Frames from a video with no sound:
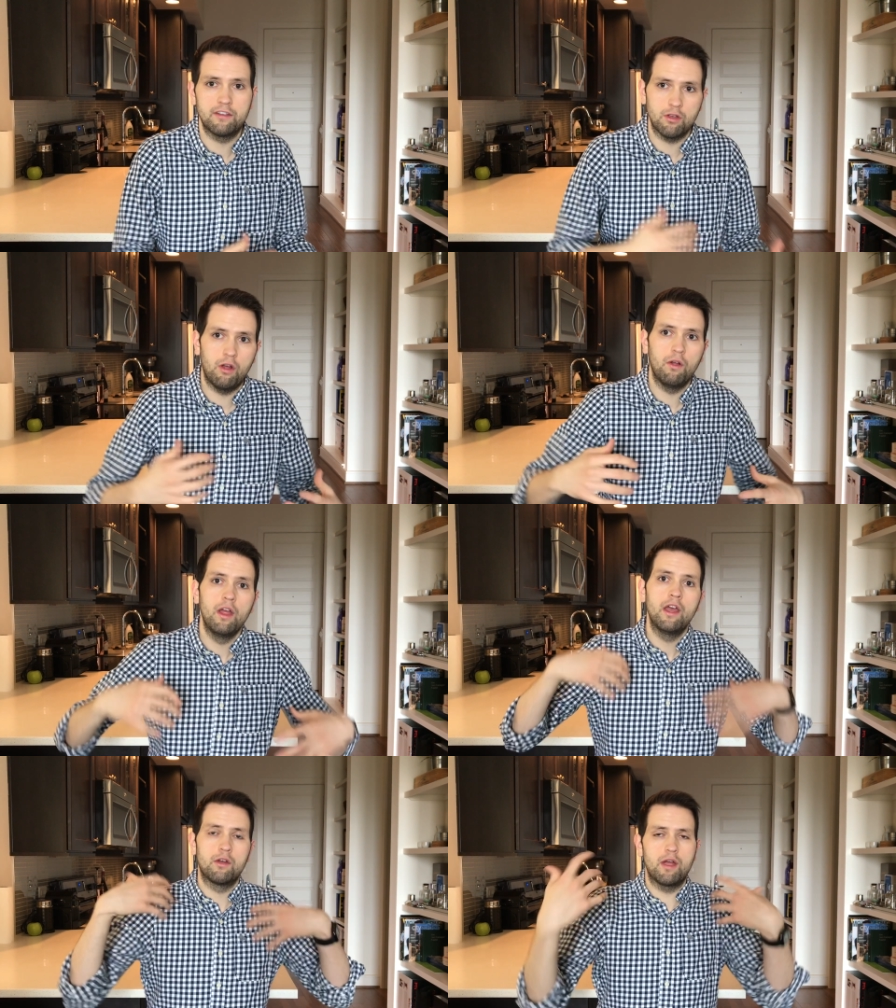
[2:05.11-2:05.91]
It's all
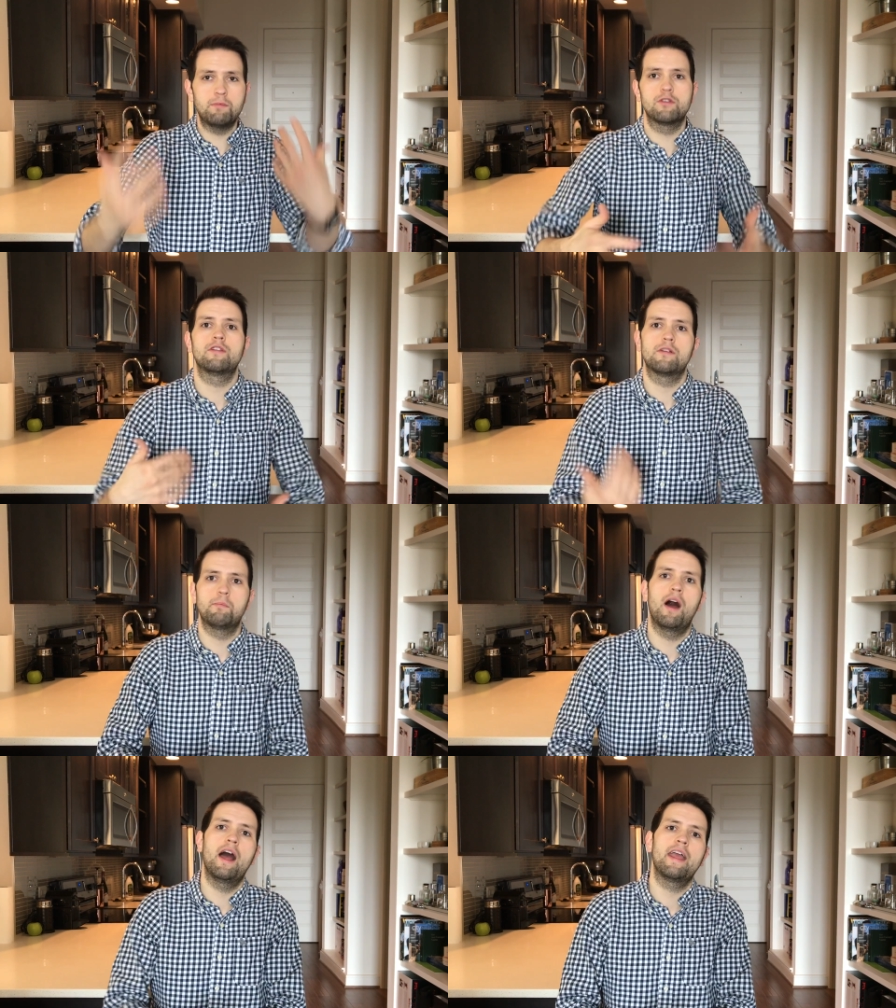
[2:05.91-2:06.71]
grape juice that they're
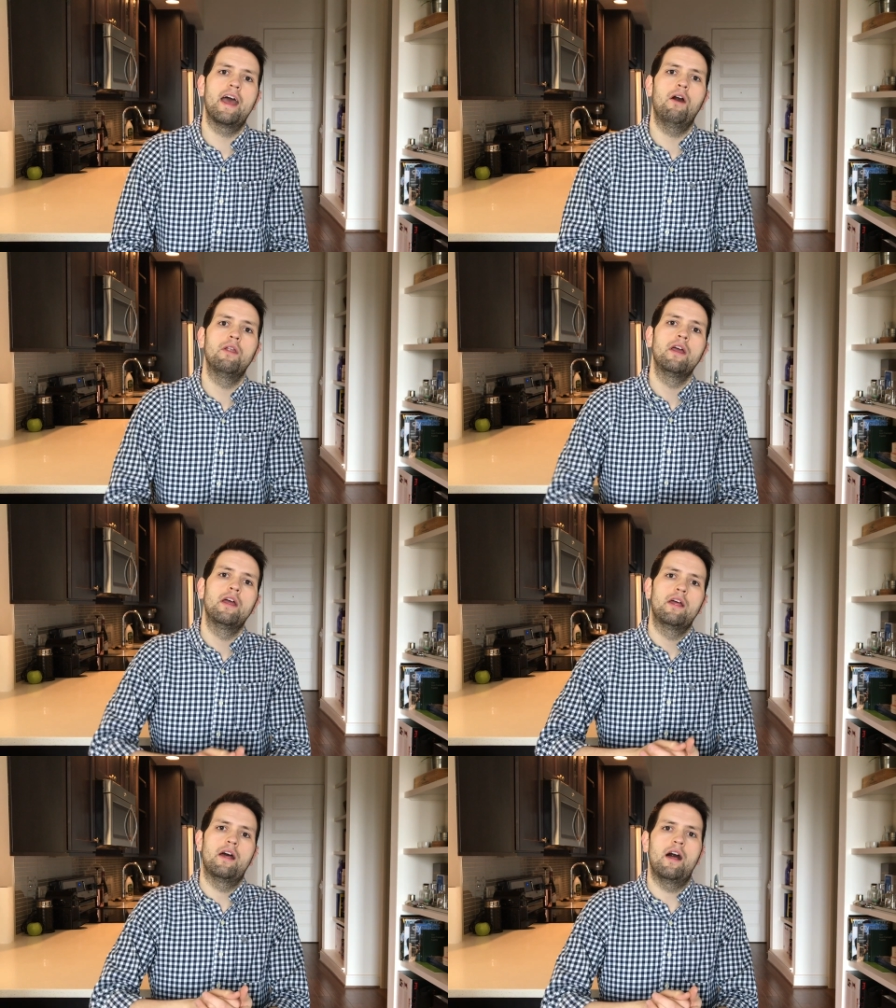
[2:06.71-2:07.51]
buying out
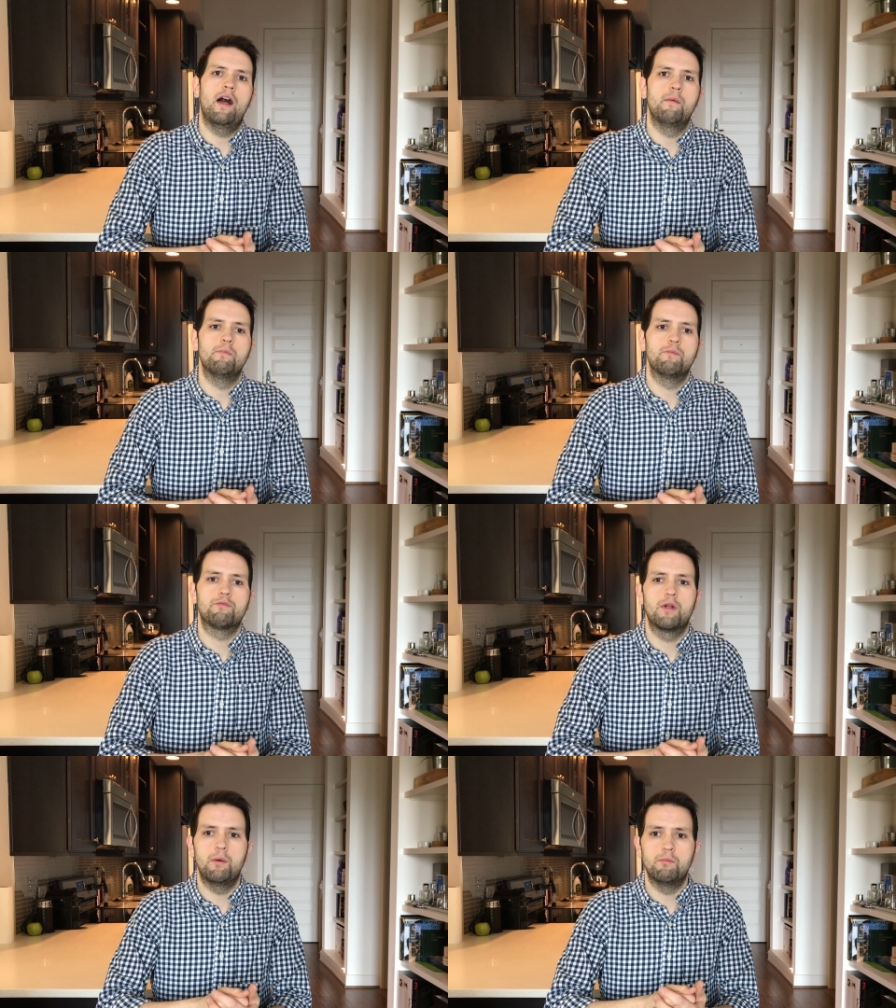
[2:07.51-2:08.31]

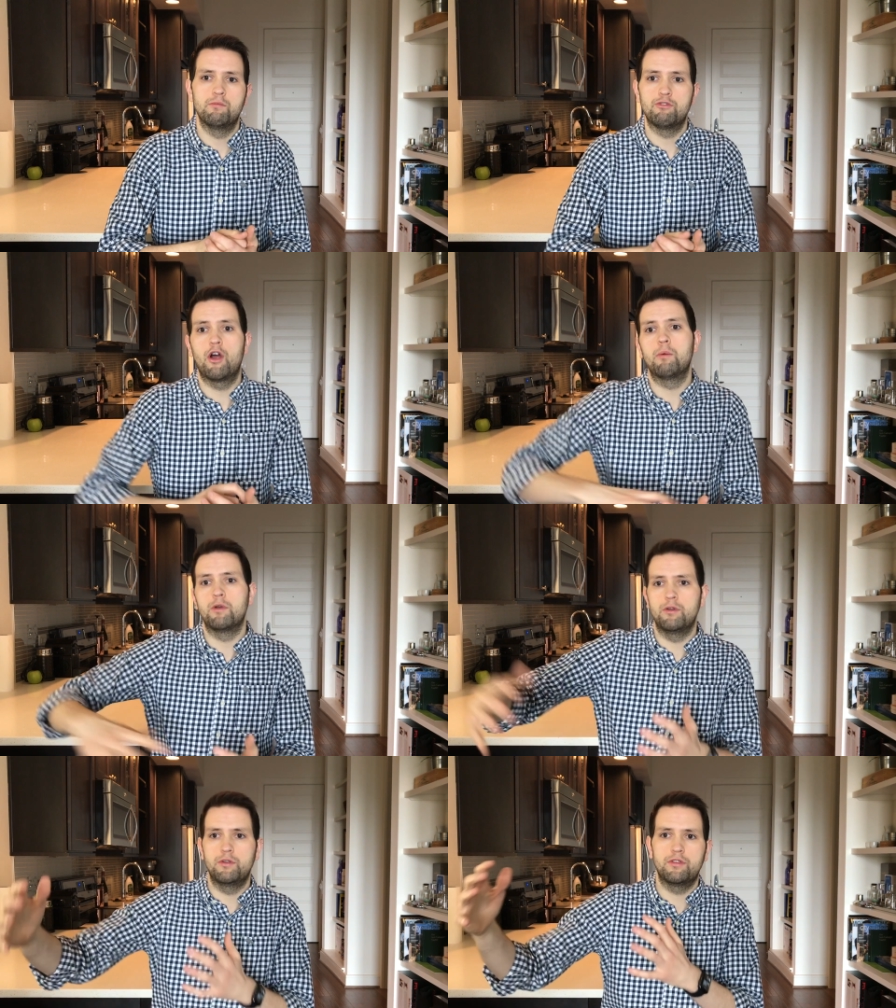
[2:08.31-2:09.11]
from
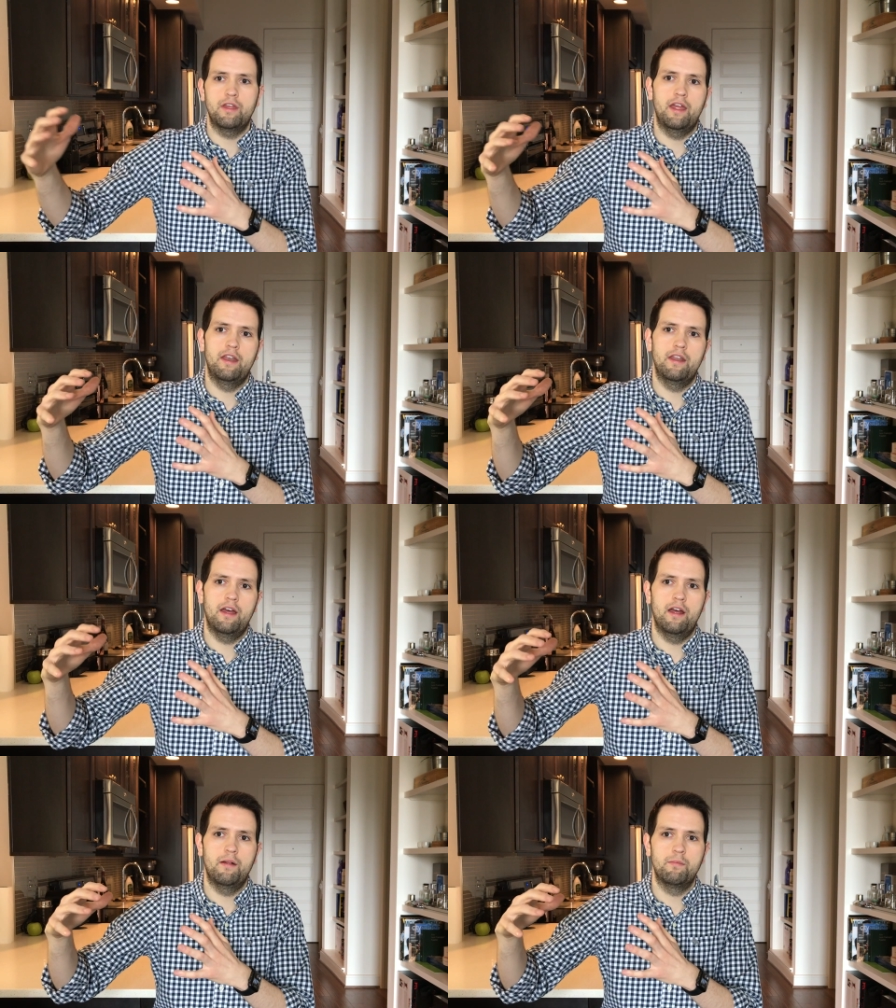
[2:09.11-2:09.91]
farmers and
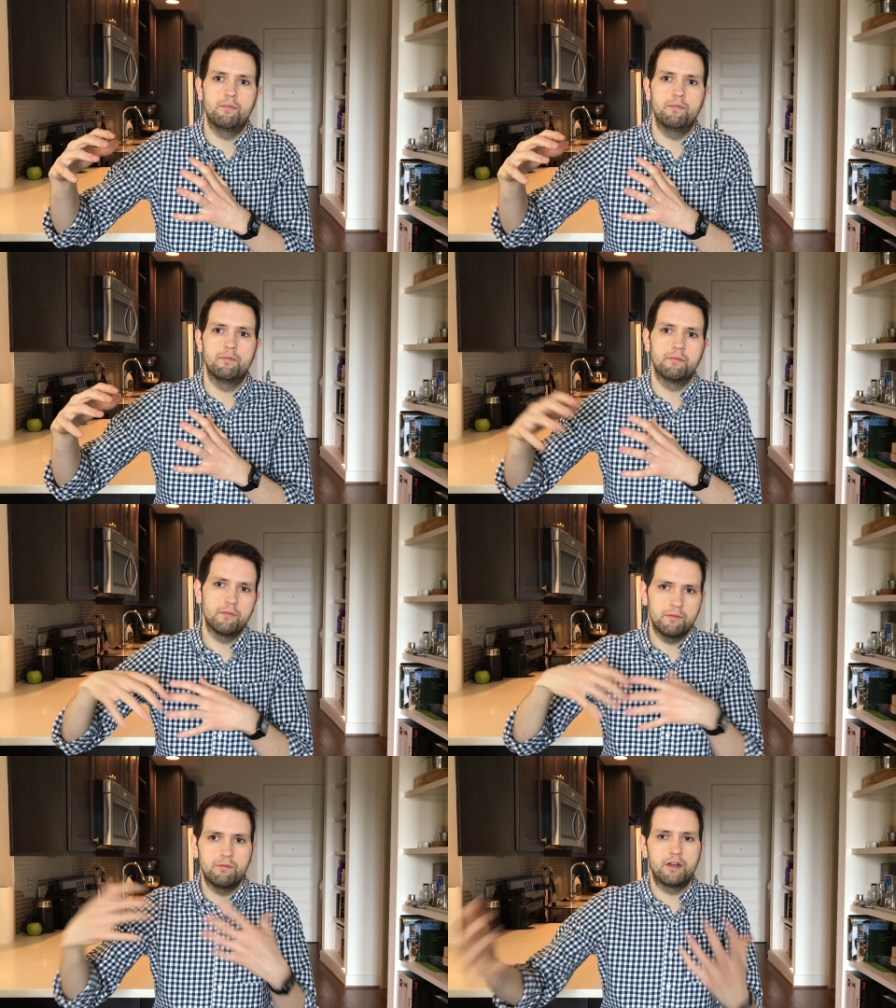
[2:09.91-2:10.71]

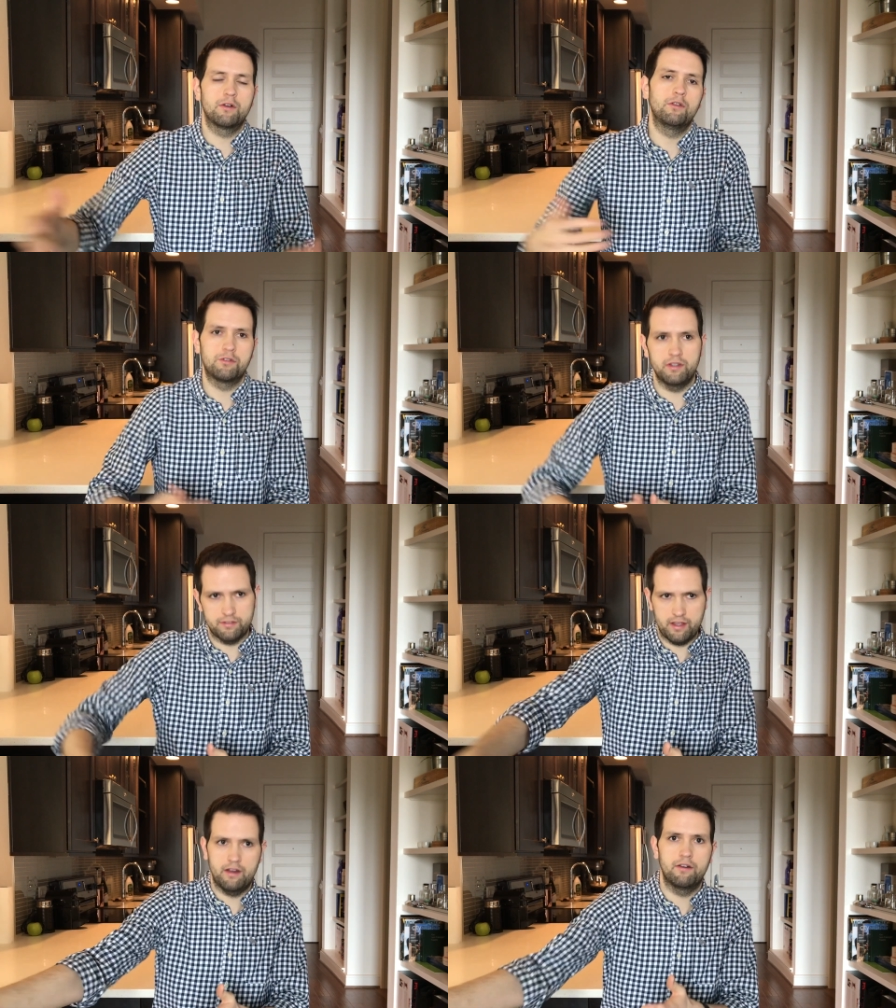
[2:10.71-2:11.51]

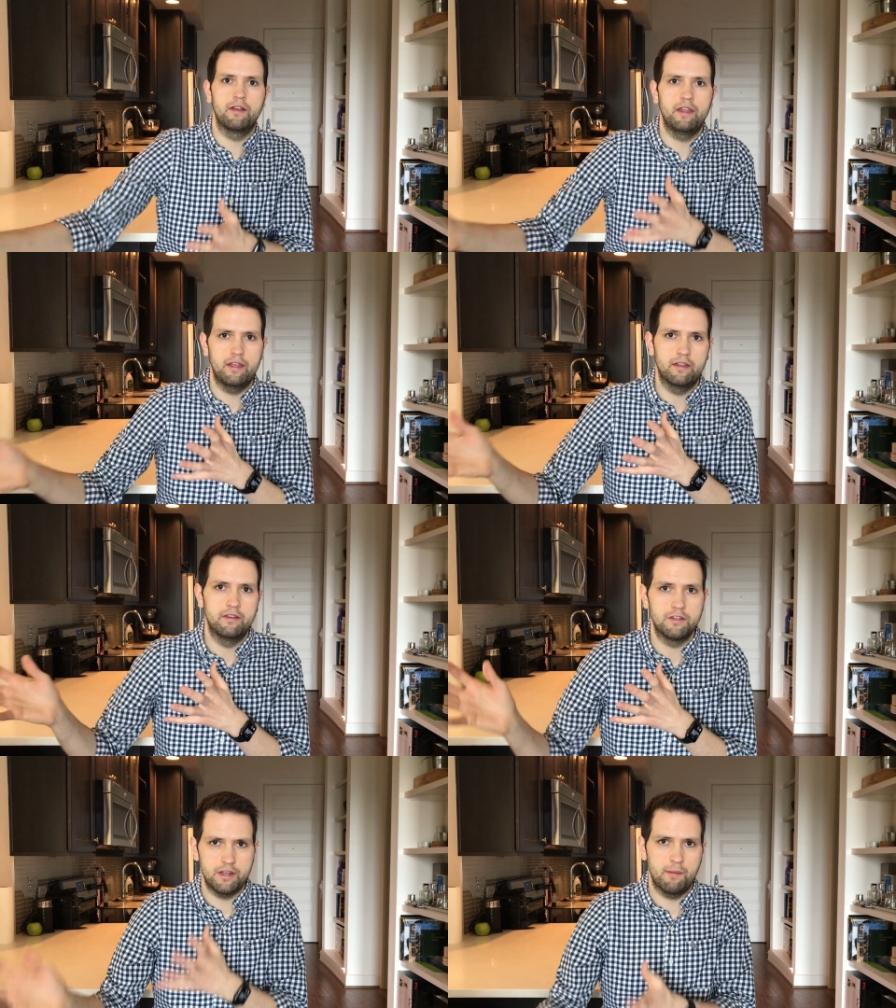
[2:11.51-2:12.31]
viticulturalists there
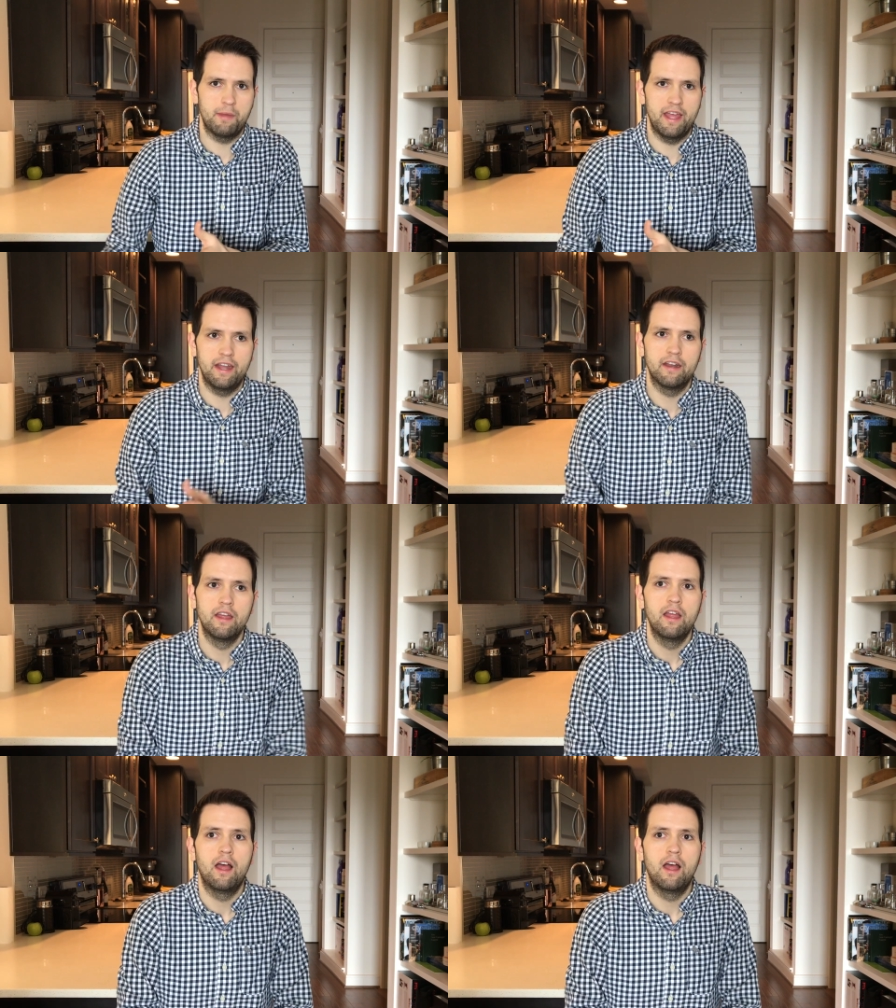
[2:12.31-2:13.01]
in Champagne.